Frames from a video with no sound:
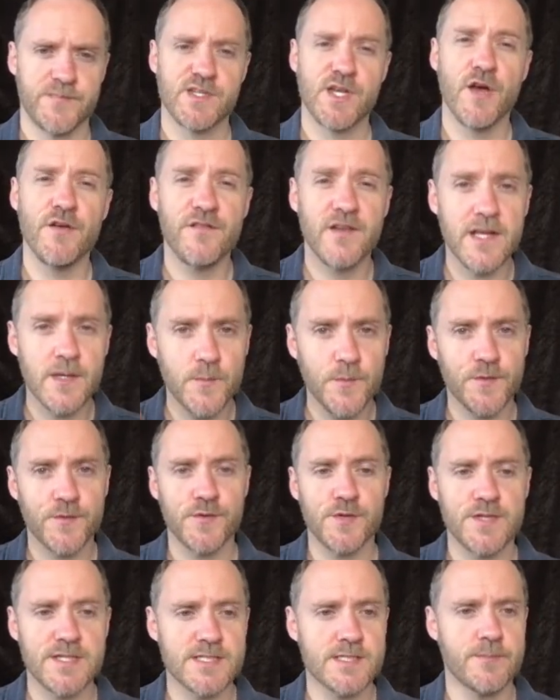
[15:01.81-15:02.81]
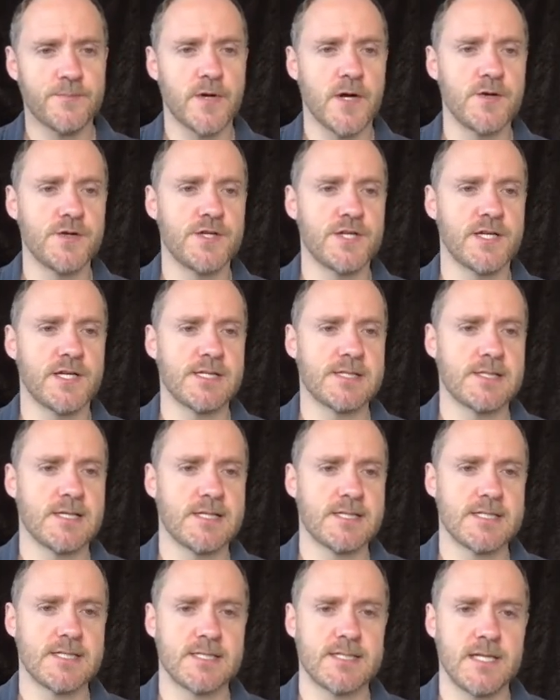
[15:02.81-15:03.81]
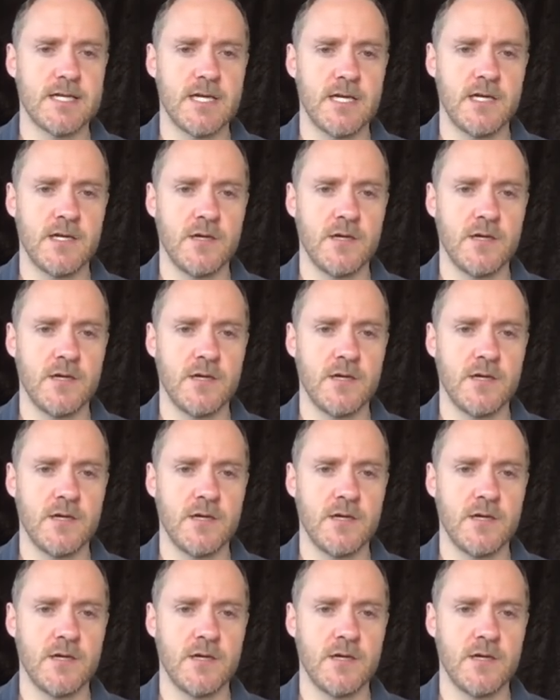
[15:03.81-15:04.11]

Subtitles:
So hopefully through this approach you can start to see